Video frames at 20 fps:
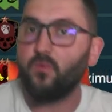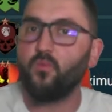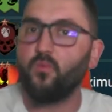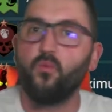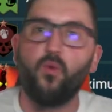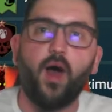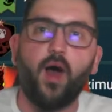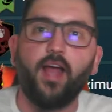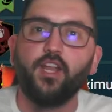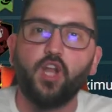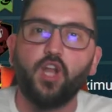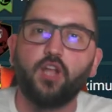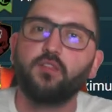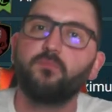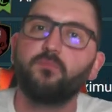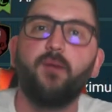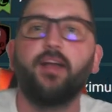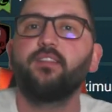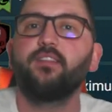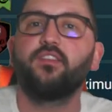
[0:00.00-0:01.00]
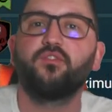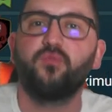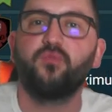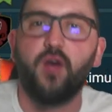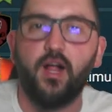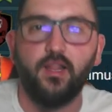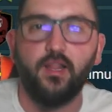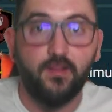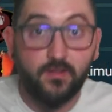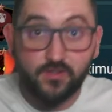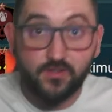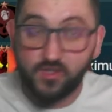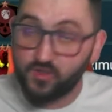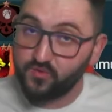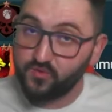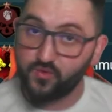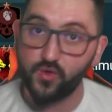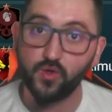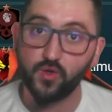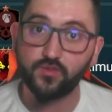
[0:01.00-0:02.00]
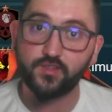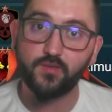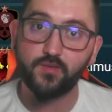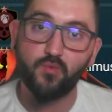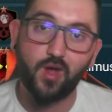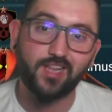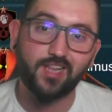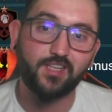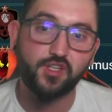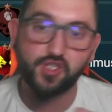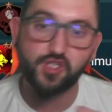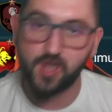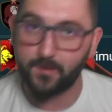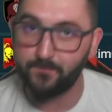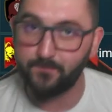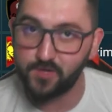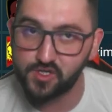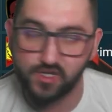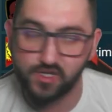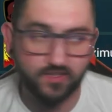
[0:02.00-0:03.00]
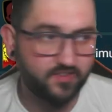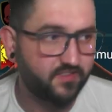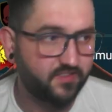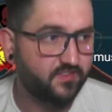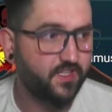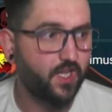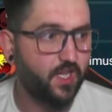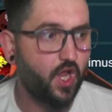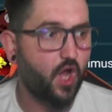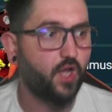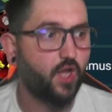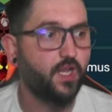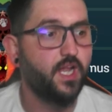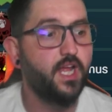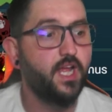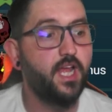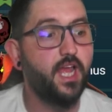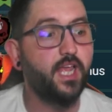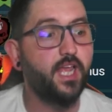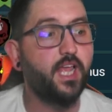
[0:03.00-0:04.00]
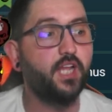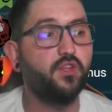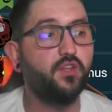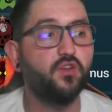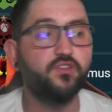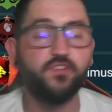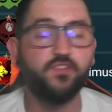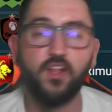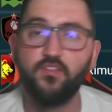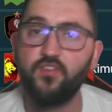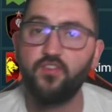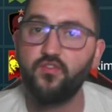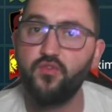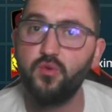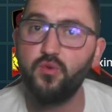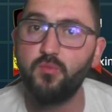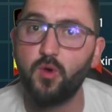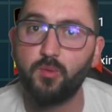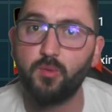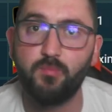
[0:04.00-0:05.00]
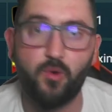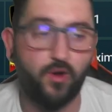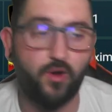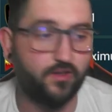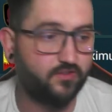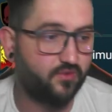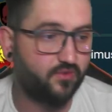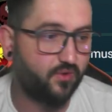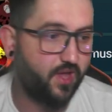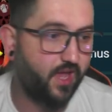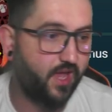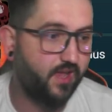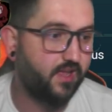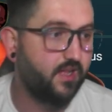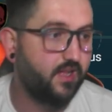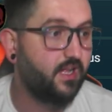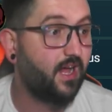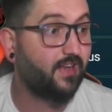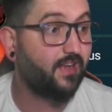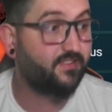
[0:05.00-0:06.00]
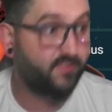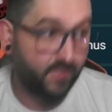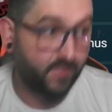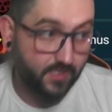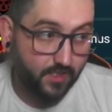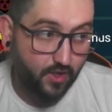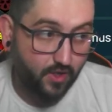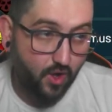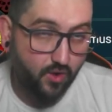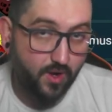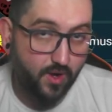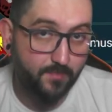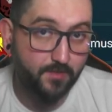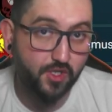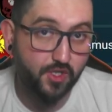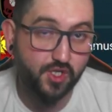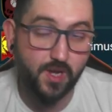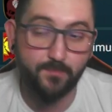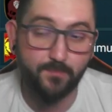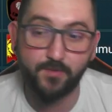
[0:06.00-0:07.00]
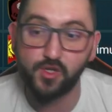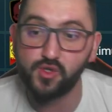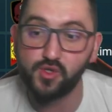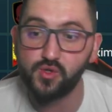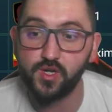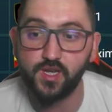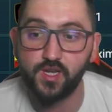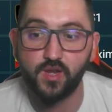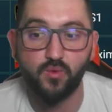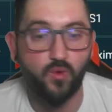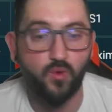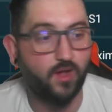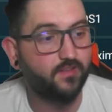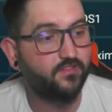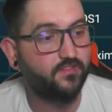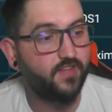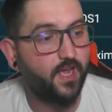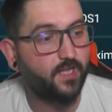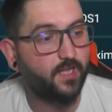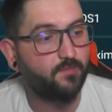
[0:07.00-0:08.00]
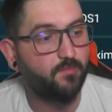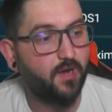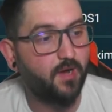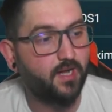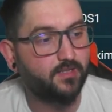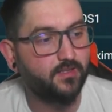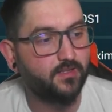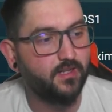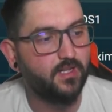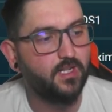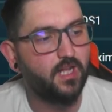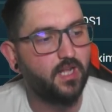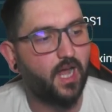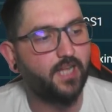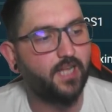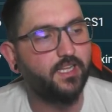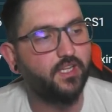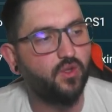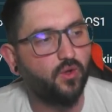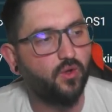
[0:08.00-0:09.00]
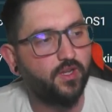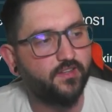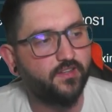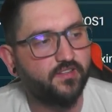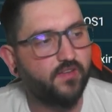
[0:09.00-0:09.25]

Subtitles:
why not, might as well just fuse him while the champion chase is still on and get yourself a few more points, okay? I still did not grab the champion training ones yet, but I need only